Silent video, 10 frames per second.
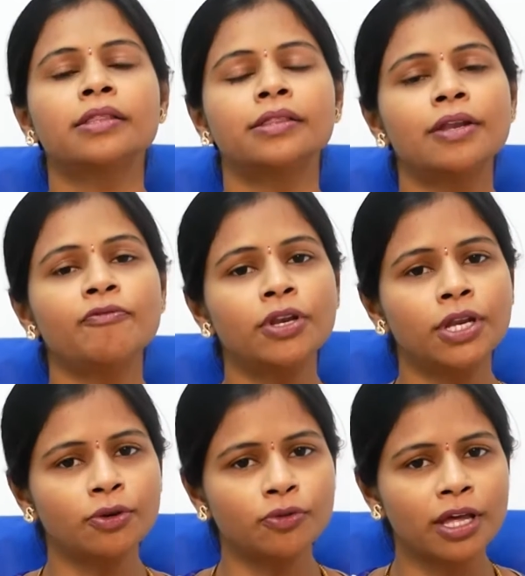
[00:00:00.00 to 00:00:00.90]
then we
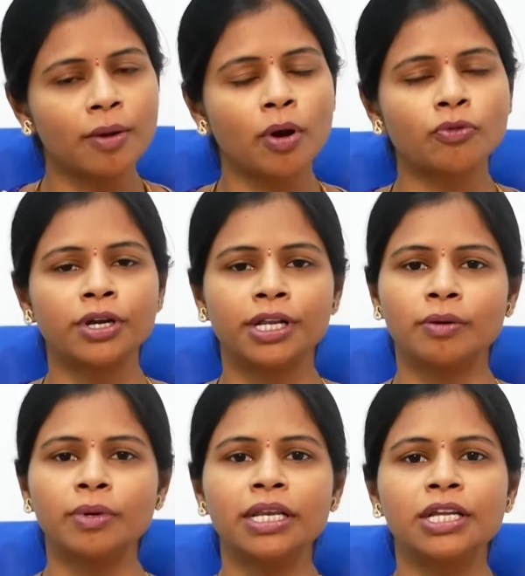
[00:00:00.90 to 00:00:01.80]
need to think about the
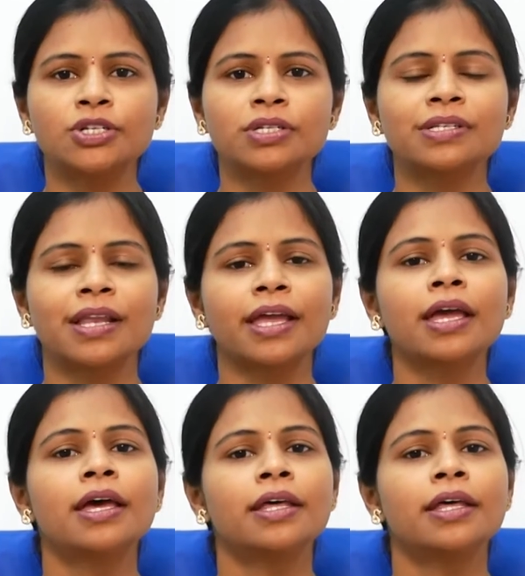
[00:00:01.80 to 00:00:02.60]
dermal lesions like